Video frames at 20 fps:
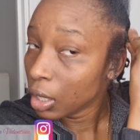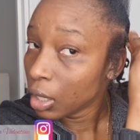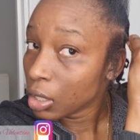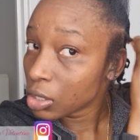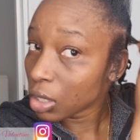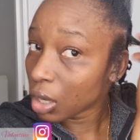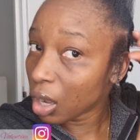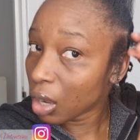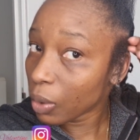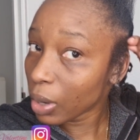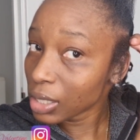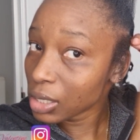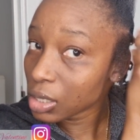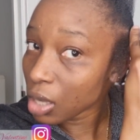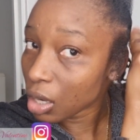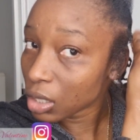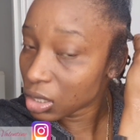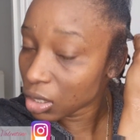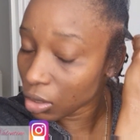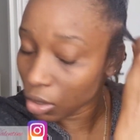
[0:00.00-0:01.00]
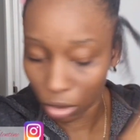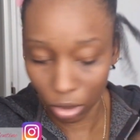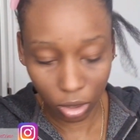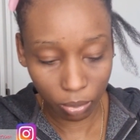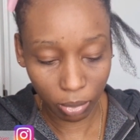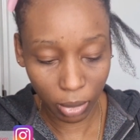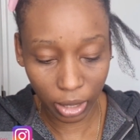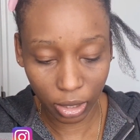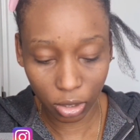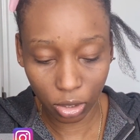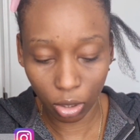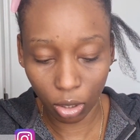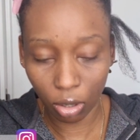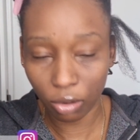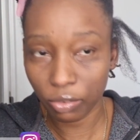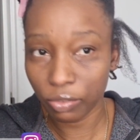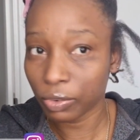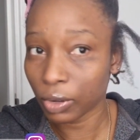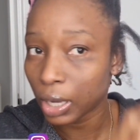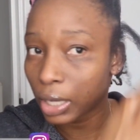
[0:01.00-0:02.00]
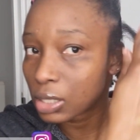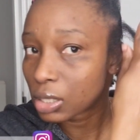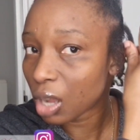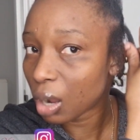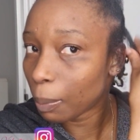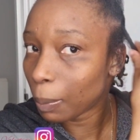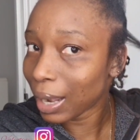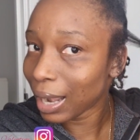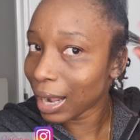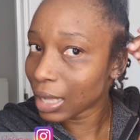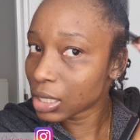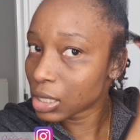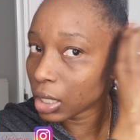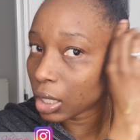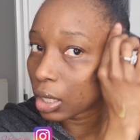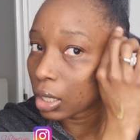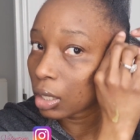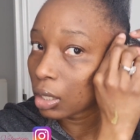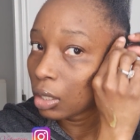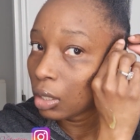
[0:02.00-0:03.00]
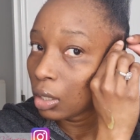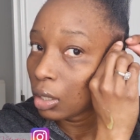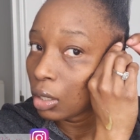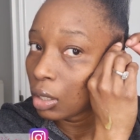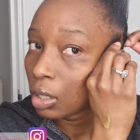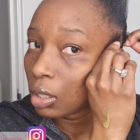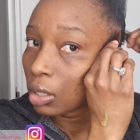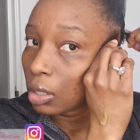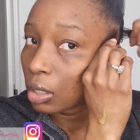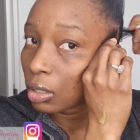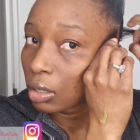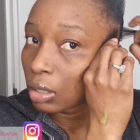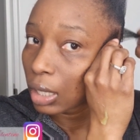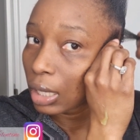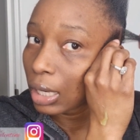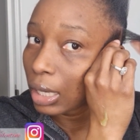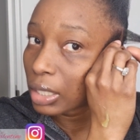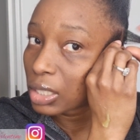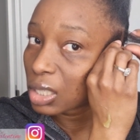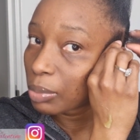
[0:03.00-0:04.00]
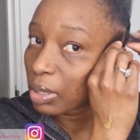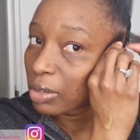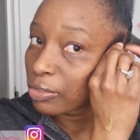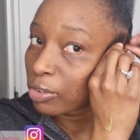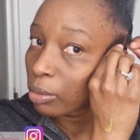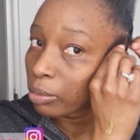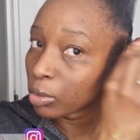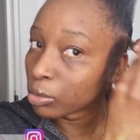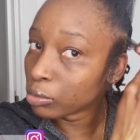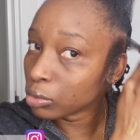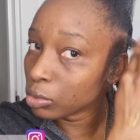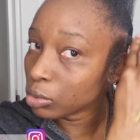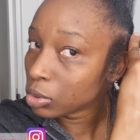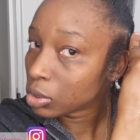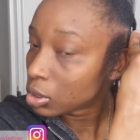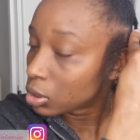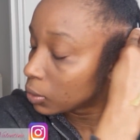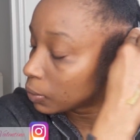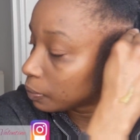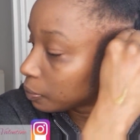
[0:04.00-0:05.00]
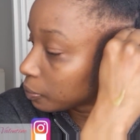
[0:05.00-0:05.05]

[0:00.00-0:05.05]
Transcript: So how I start mine's off, I start plaiting a little bit from the root.